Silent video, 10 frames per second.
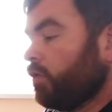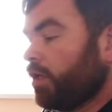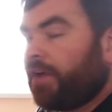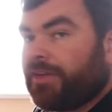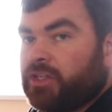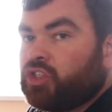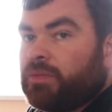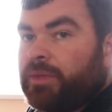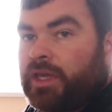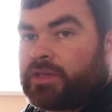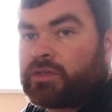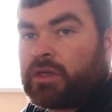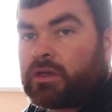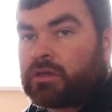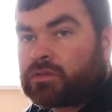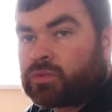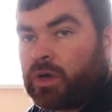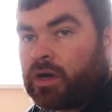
I do carry a GPS as